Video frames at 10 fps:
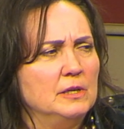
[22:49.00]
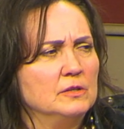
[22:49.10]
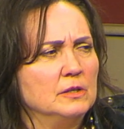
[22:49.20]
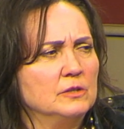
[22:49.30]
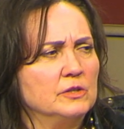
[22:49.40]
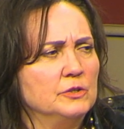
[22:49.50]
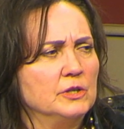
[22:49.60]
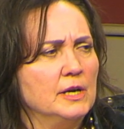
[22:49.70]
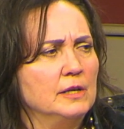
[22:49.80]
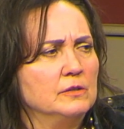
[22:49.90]
essentially
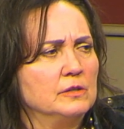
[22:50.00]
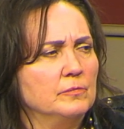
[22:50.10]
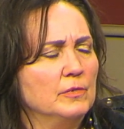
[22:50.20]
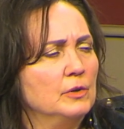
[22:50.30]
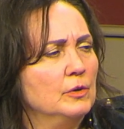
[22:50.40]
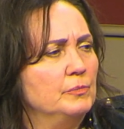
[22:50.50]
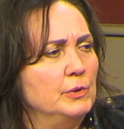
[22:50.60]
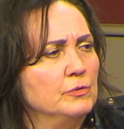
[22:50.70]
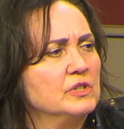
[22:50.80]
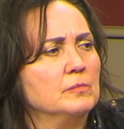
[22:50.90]
I had some
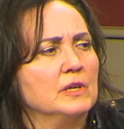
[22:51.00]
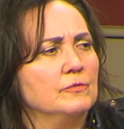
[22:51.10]
abuse in my